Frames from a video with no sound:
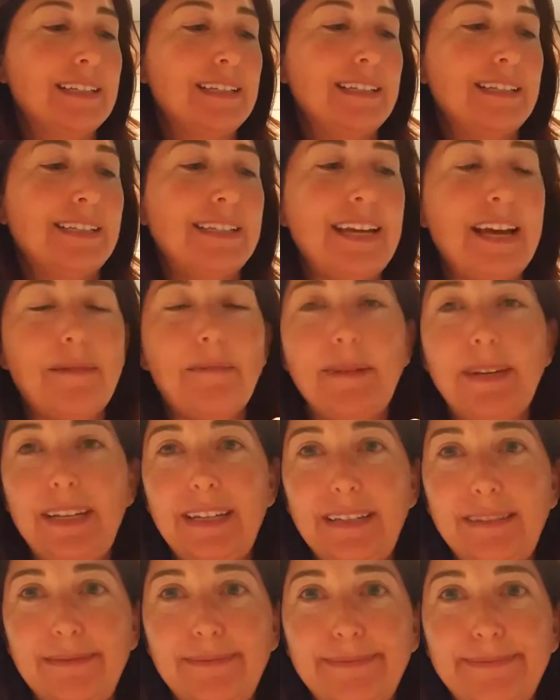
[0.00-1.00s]
Snap it
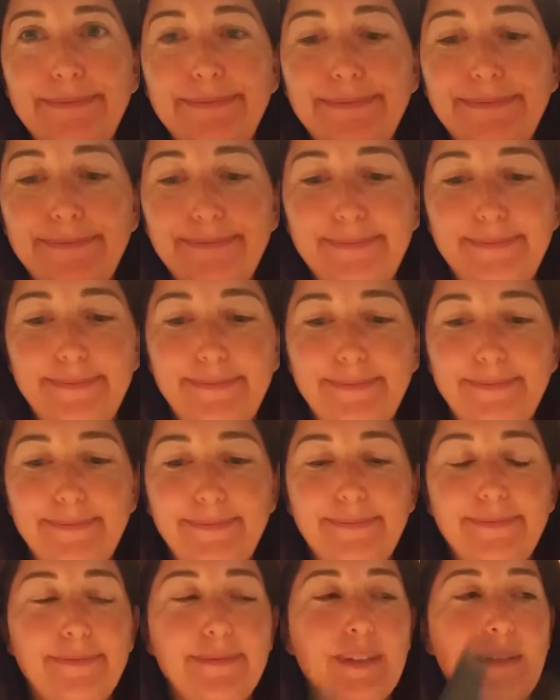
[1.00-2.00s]
in,
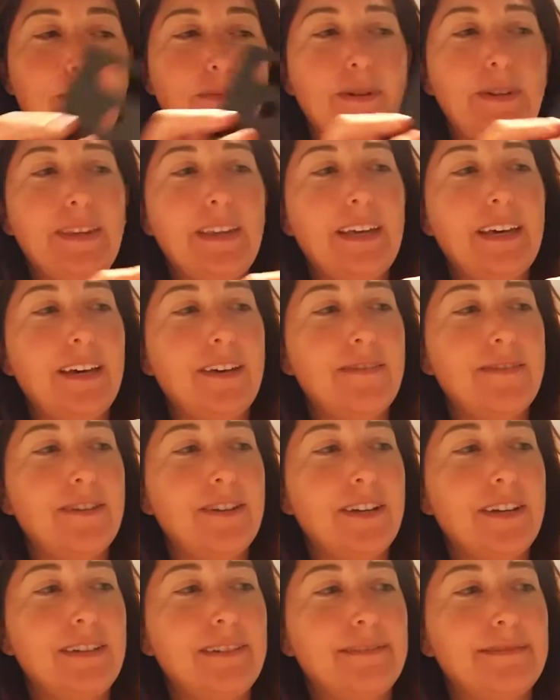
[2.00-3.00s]
put the cover
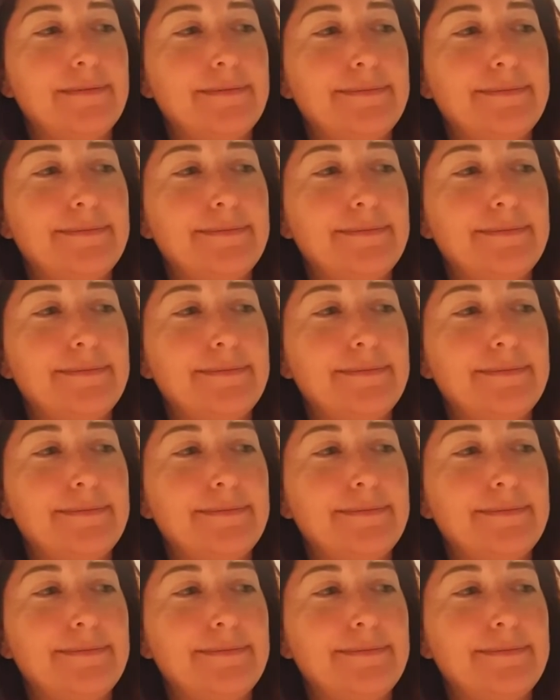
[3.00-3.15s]
on,